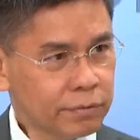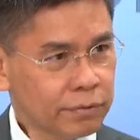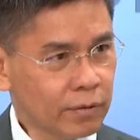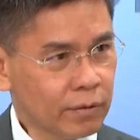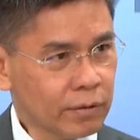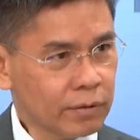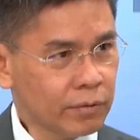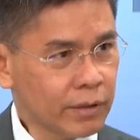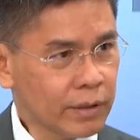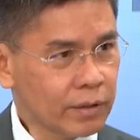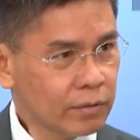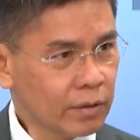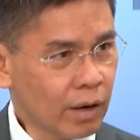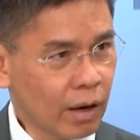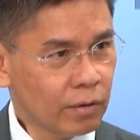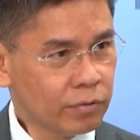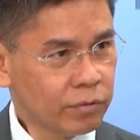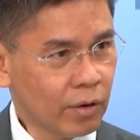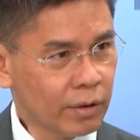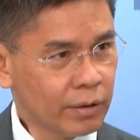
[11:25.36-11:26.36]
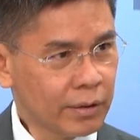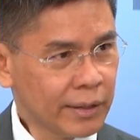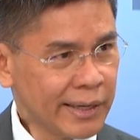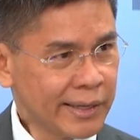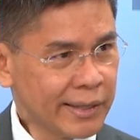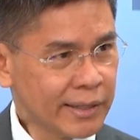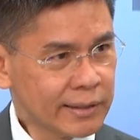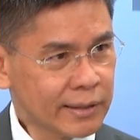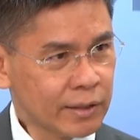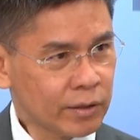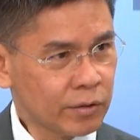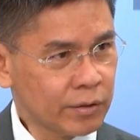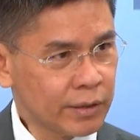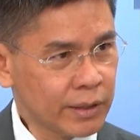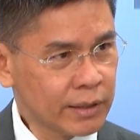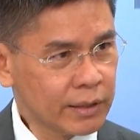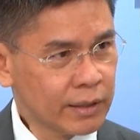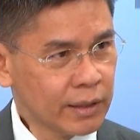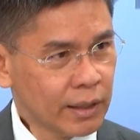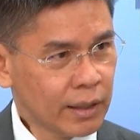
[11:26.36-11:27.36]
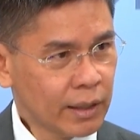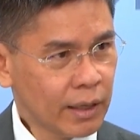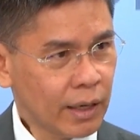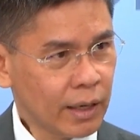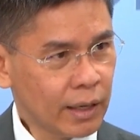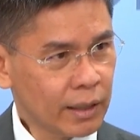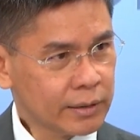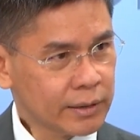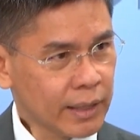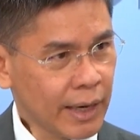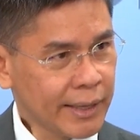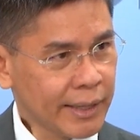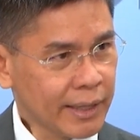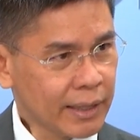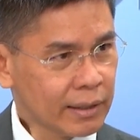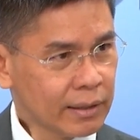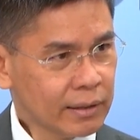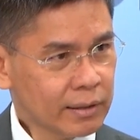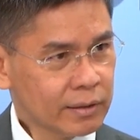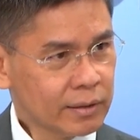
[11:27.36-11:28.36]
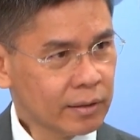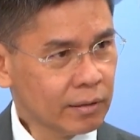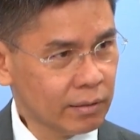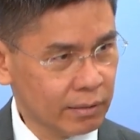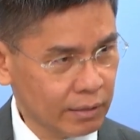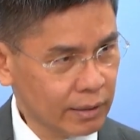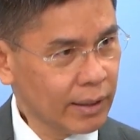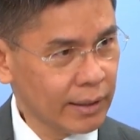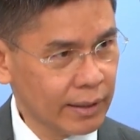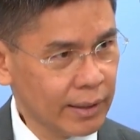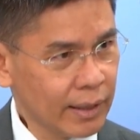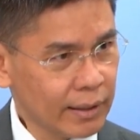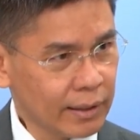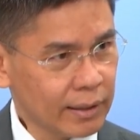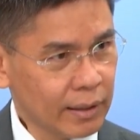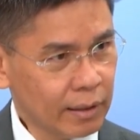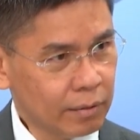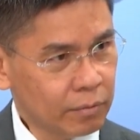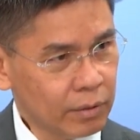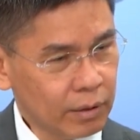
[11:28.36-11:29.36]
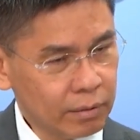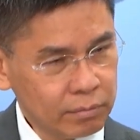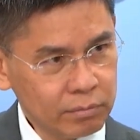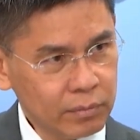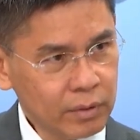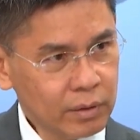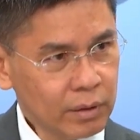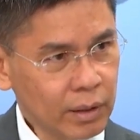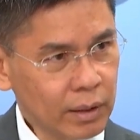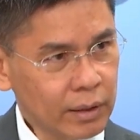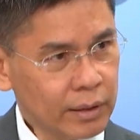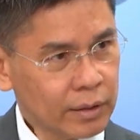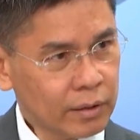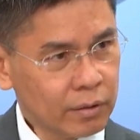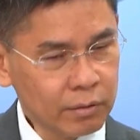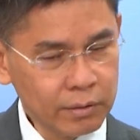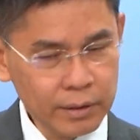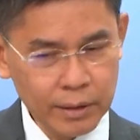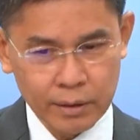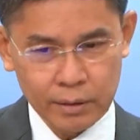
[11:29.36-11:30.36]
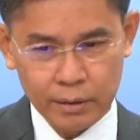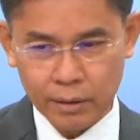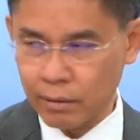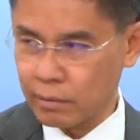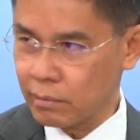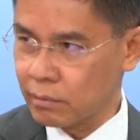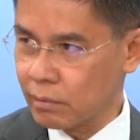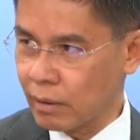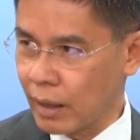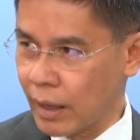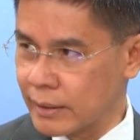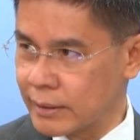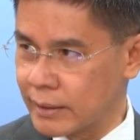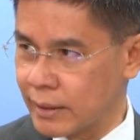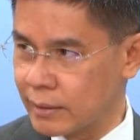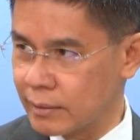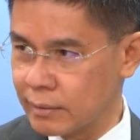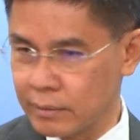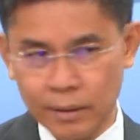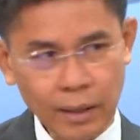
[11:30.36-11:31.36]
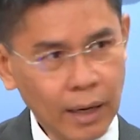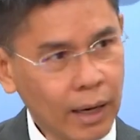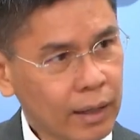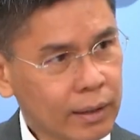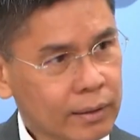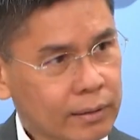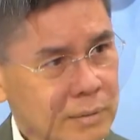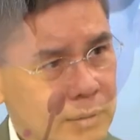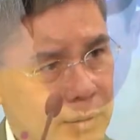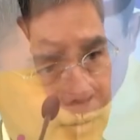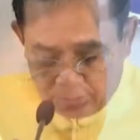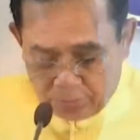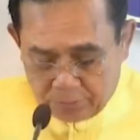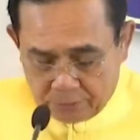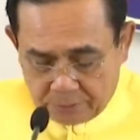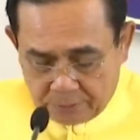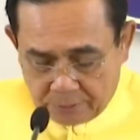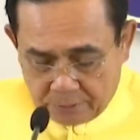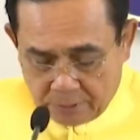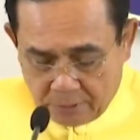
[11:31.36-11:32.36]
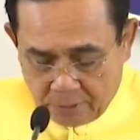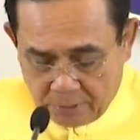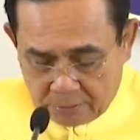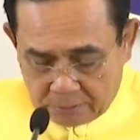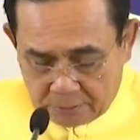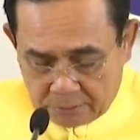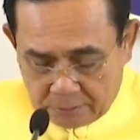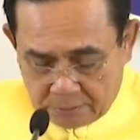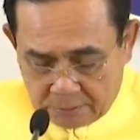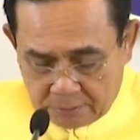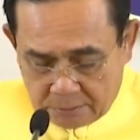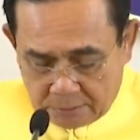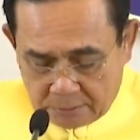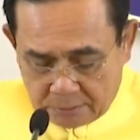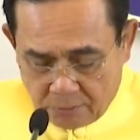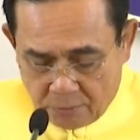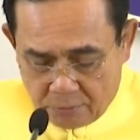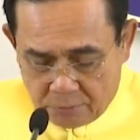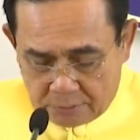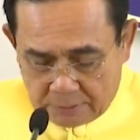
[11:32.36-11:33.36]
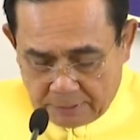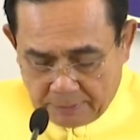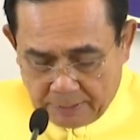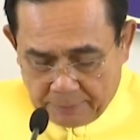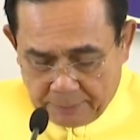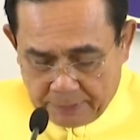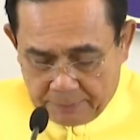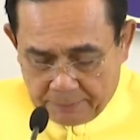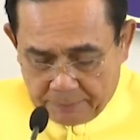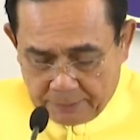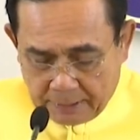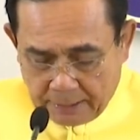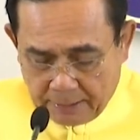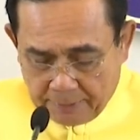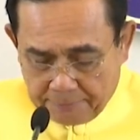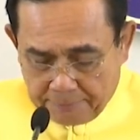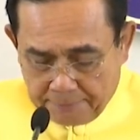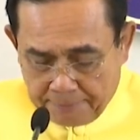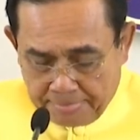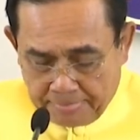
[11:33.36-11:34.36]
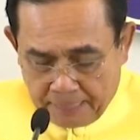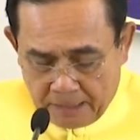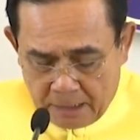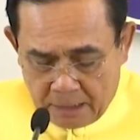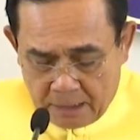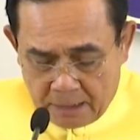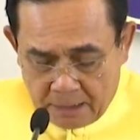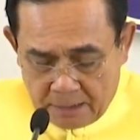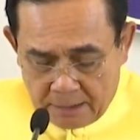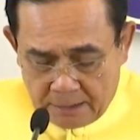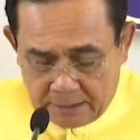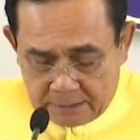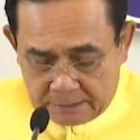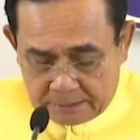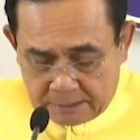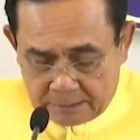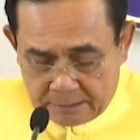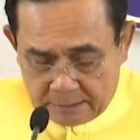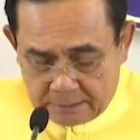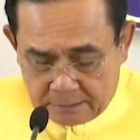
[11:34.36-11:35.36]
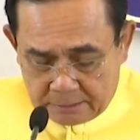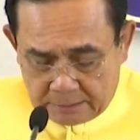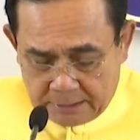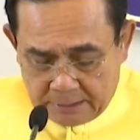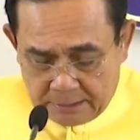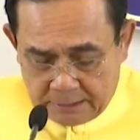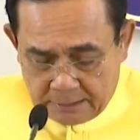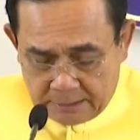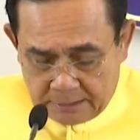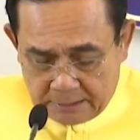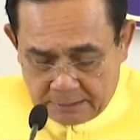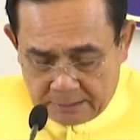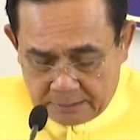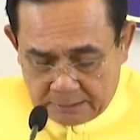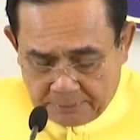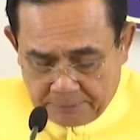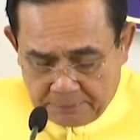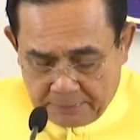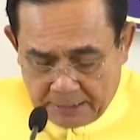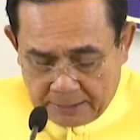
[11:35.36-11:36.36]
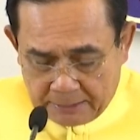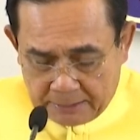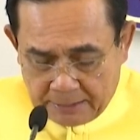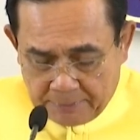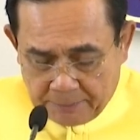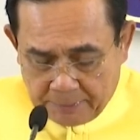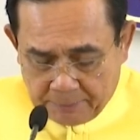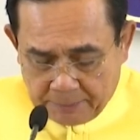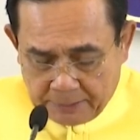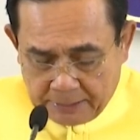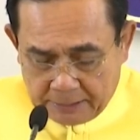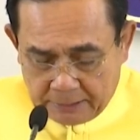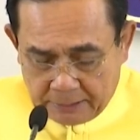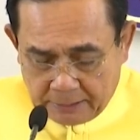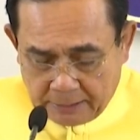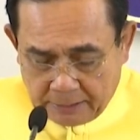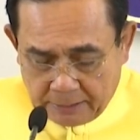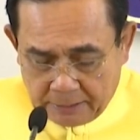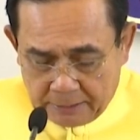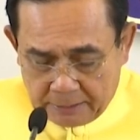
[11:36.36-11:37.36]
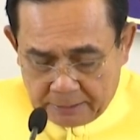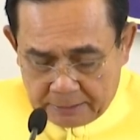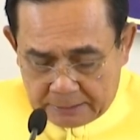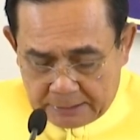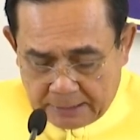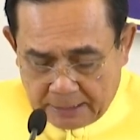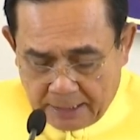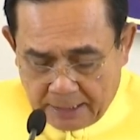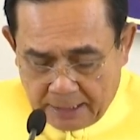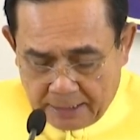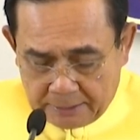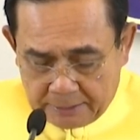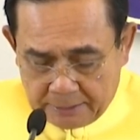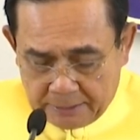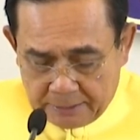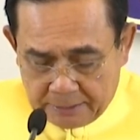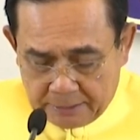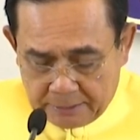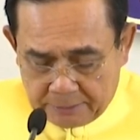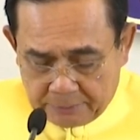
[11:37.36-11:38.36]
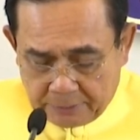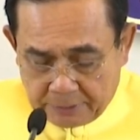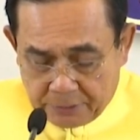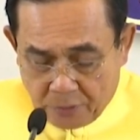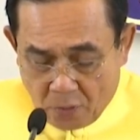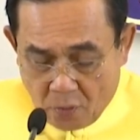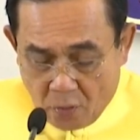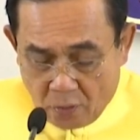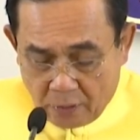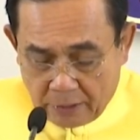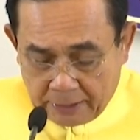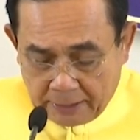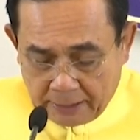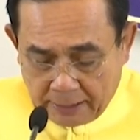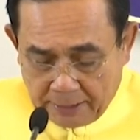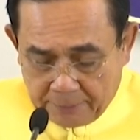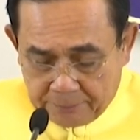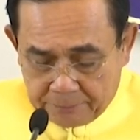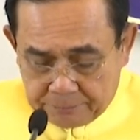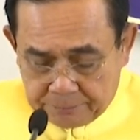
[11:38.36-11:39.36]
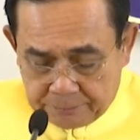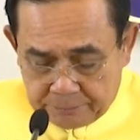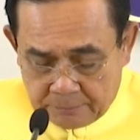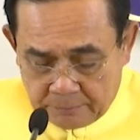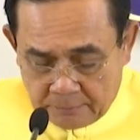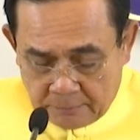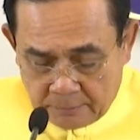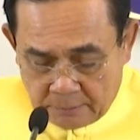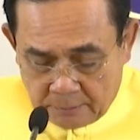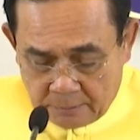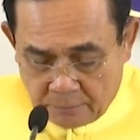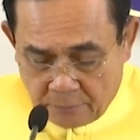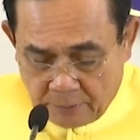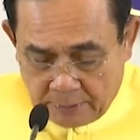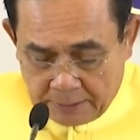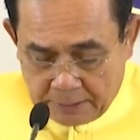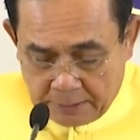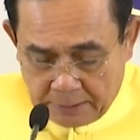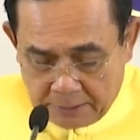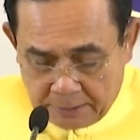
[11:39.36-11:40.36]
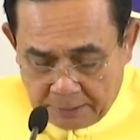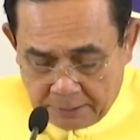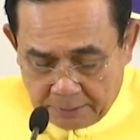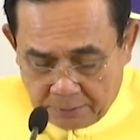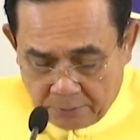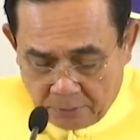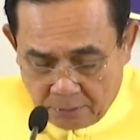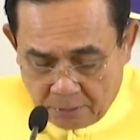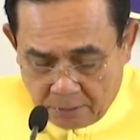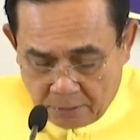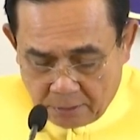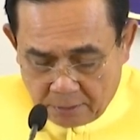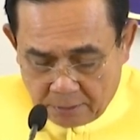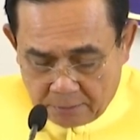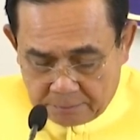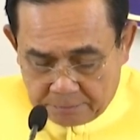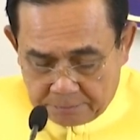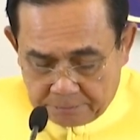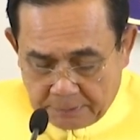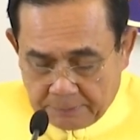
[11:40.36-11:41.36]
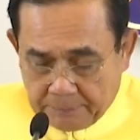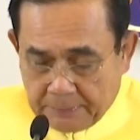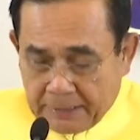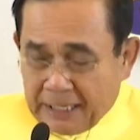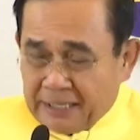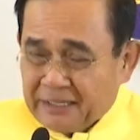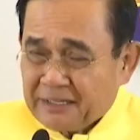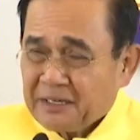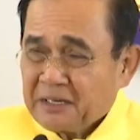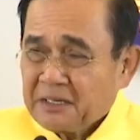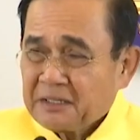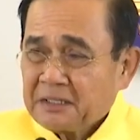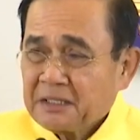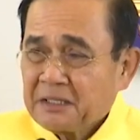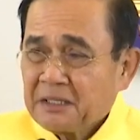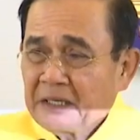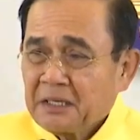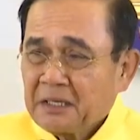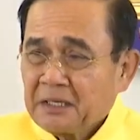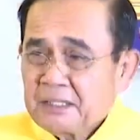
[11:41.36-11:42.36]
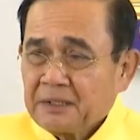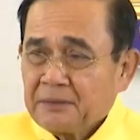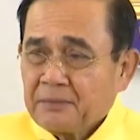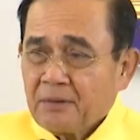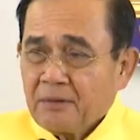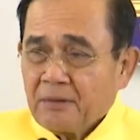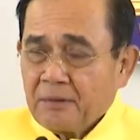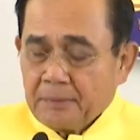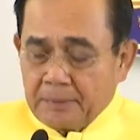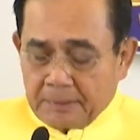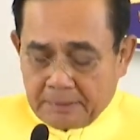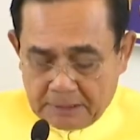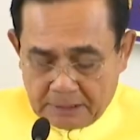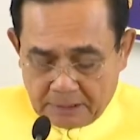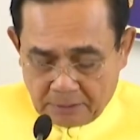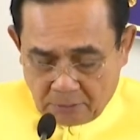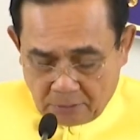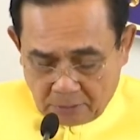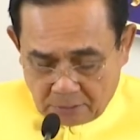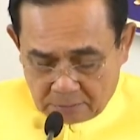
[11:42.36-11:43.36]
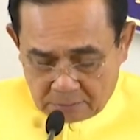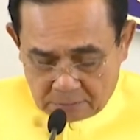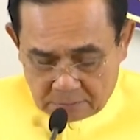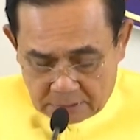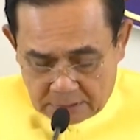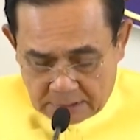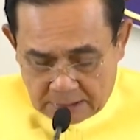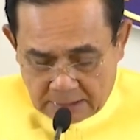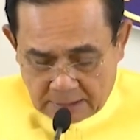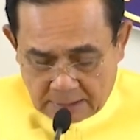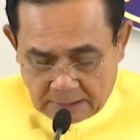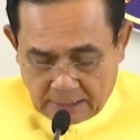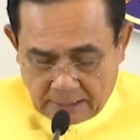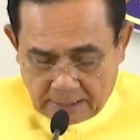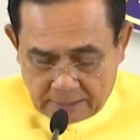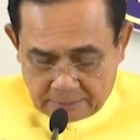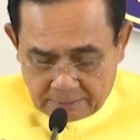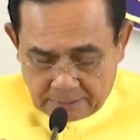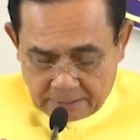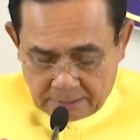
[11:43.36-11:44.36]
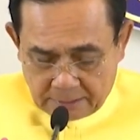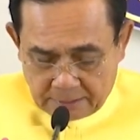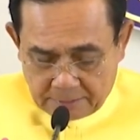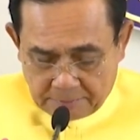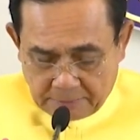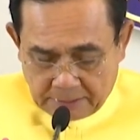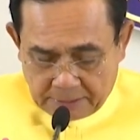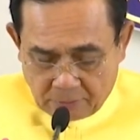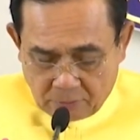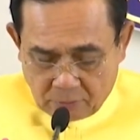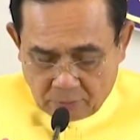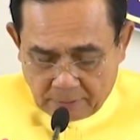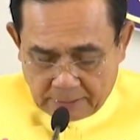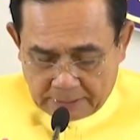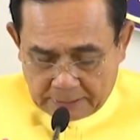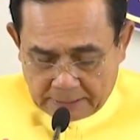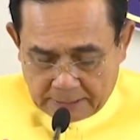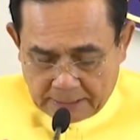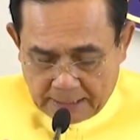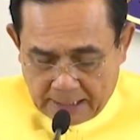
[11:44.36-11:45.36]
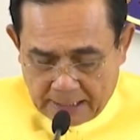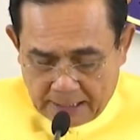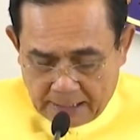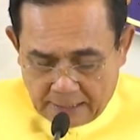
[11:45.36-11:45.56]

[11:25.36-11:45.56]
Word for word: phone with uh, mm-hmm. foreign leaders, including mm-hmm. uh, China. So uh, that, uh, including uh, ASEAN meetings, mm-hmm. and he did well uh, in many occasions. Uh, uh, if you notice some of his suggestions about mutual trust, mm-hmm. mutual benefit, and, and mutual respect are now adopted by ASEAN. Mm-hmm. no matter